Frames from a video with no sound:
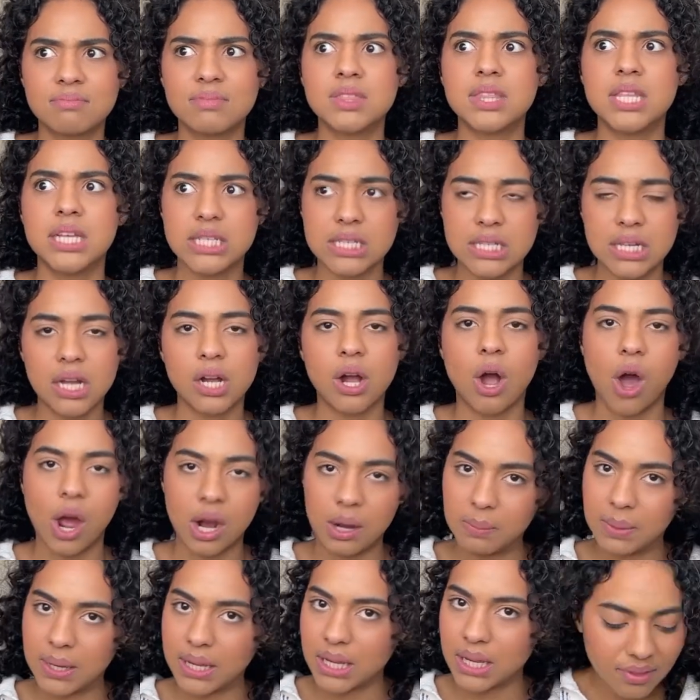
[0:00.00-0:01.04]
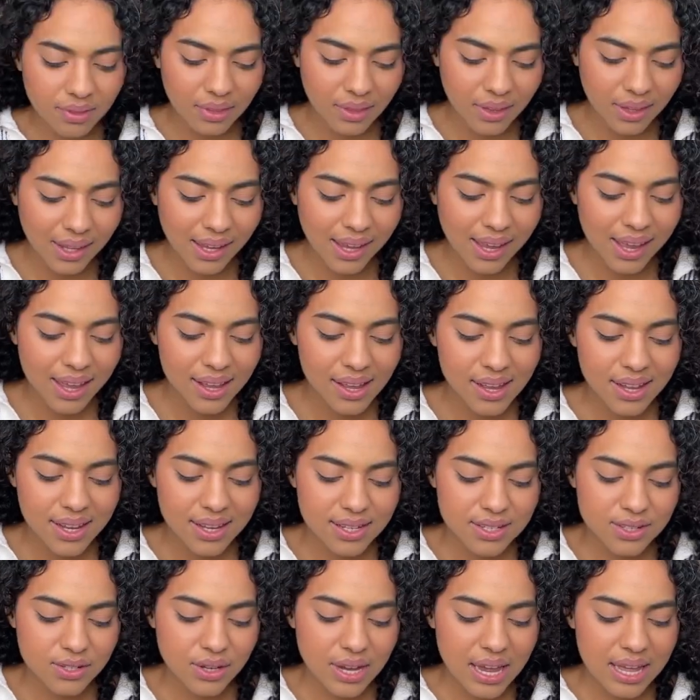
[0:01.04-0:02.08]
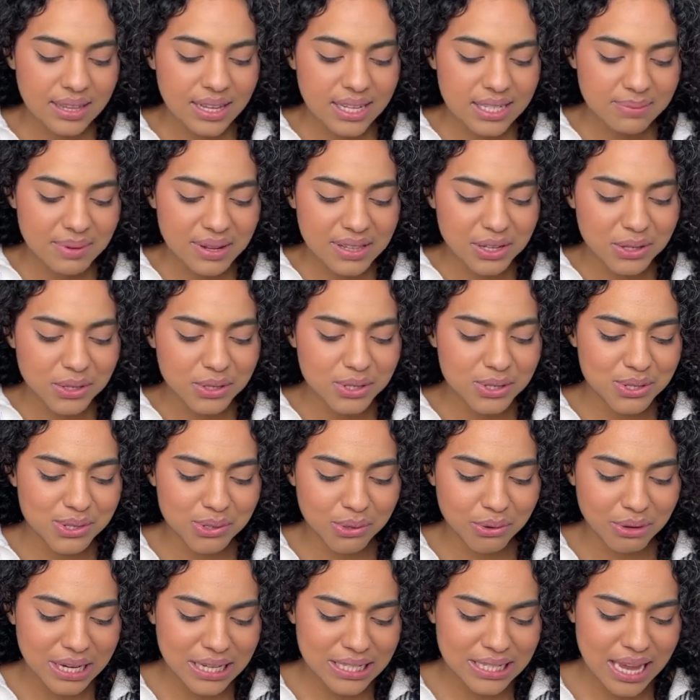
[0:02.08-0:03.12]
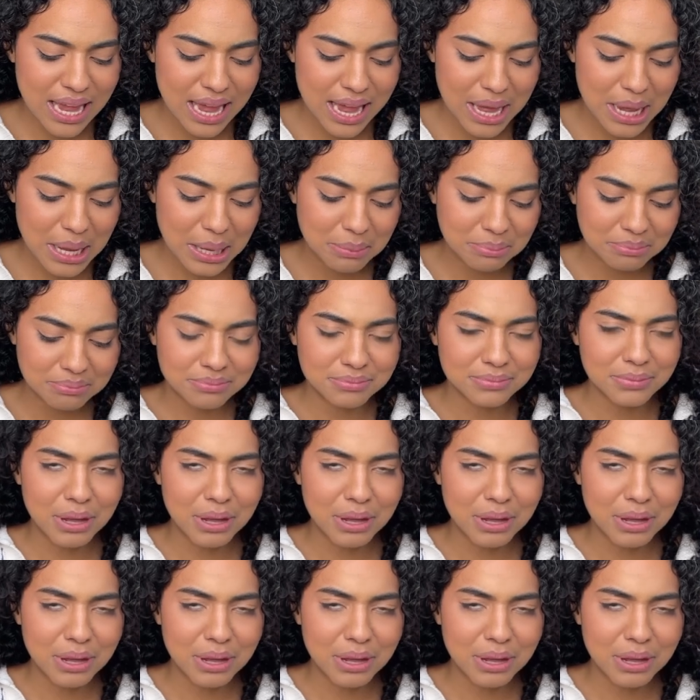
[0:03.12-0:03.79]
this economy? So yeah, that's my little story time.